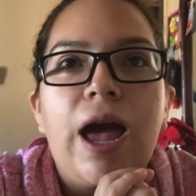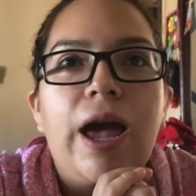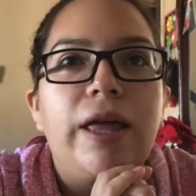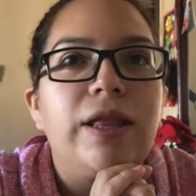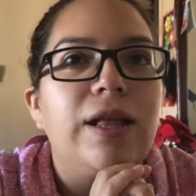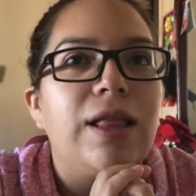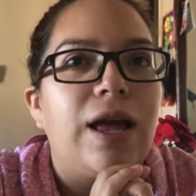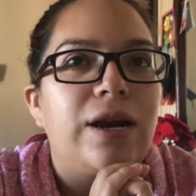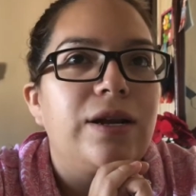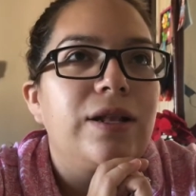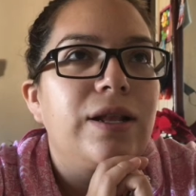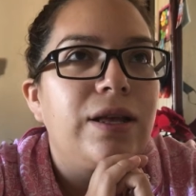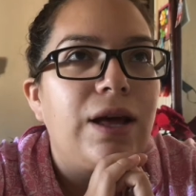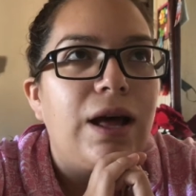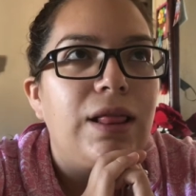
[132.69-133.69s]
and
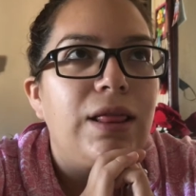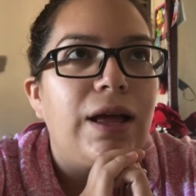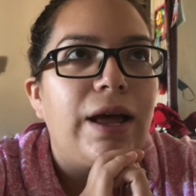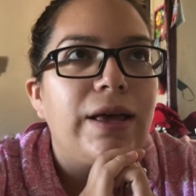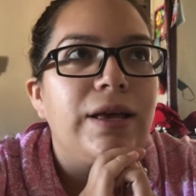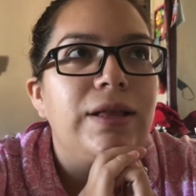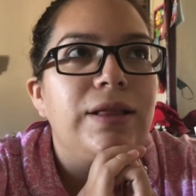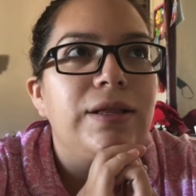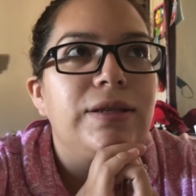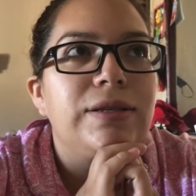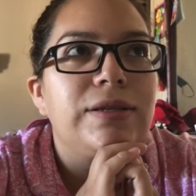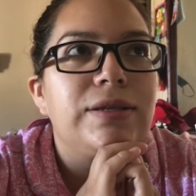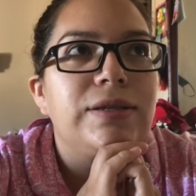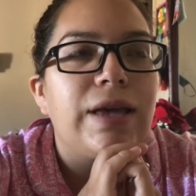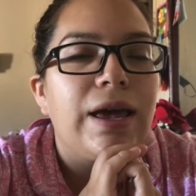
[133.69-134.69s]
I can
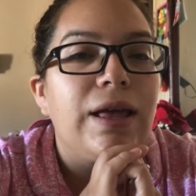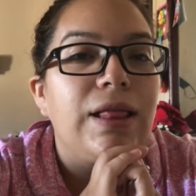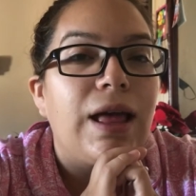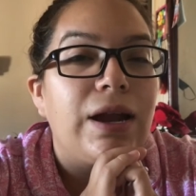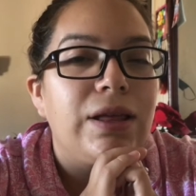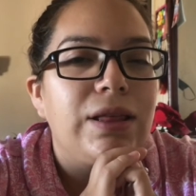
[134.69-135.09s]
say a lot